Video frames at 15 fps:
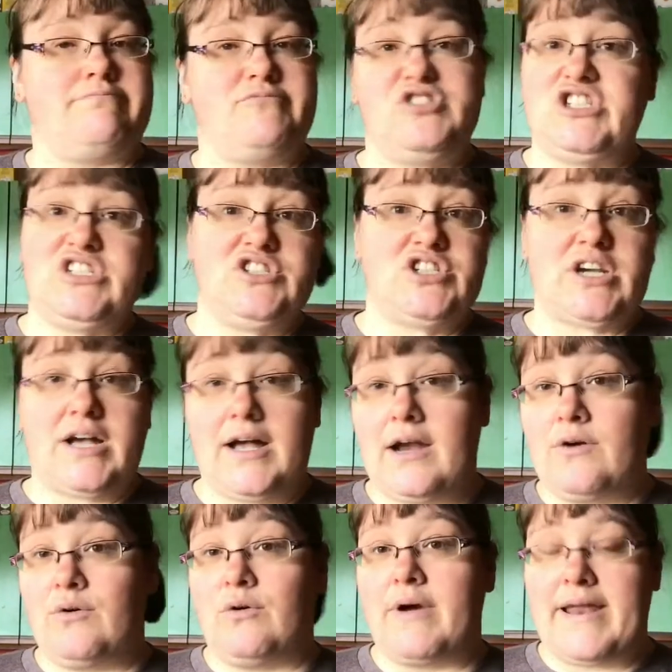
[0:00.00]

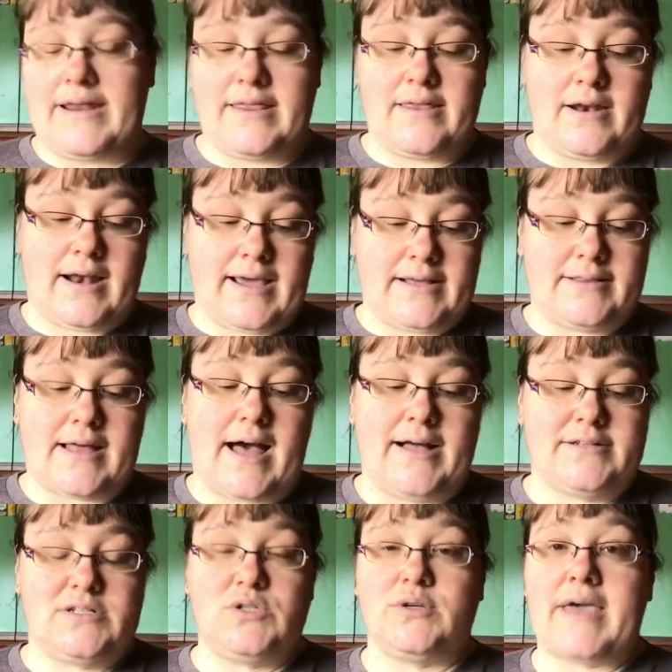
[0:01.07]
ginger or anything like
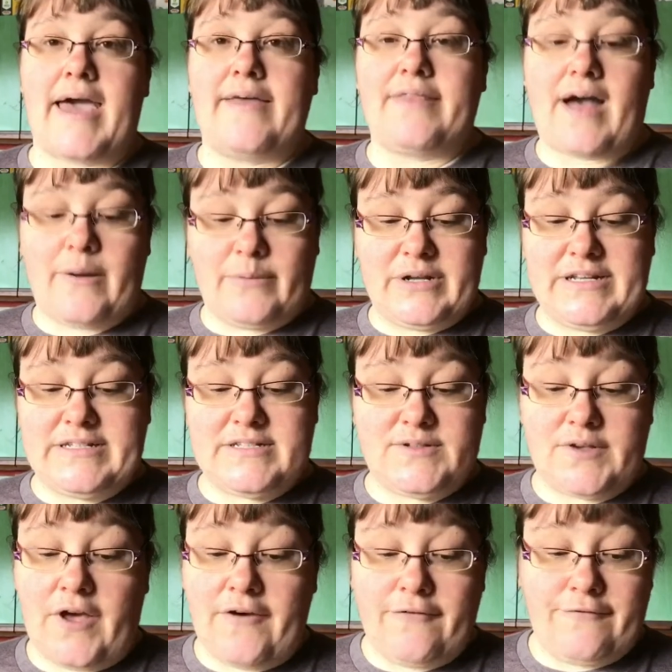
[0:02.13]
that. So yeah, that one
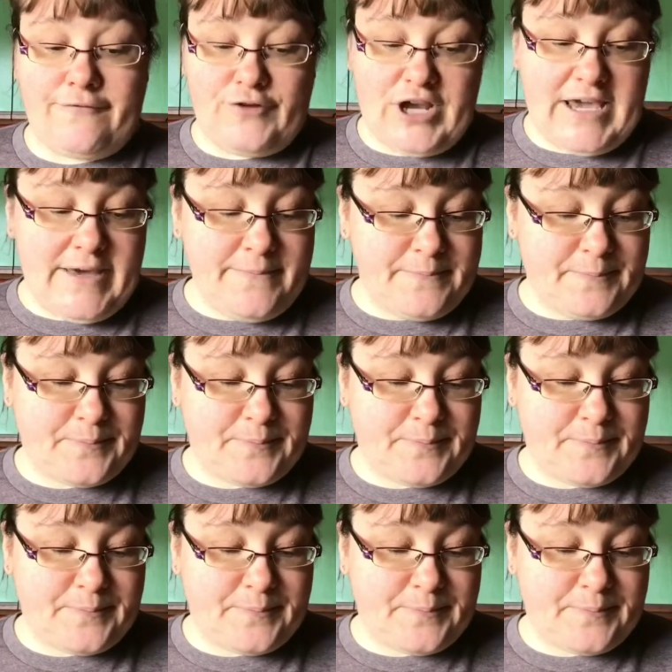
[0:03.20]
is free.